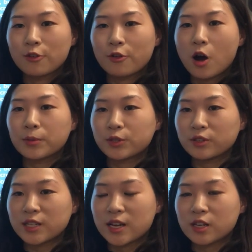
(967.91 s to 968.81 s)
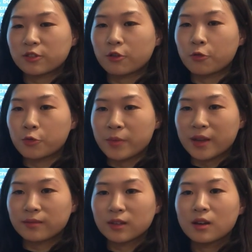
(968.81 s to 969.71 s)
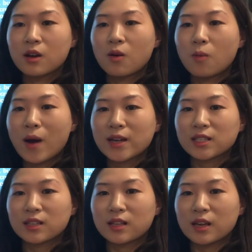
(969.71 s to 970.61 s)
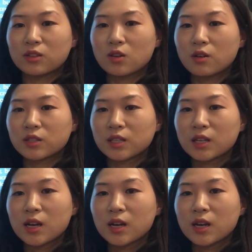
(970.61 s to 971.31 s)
for opportunities for women. What they note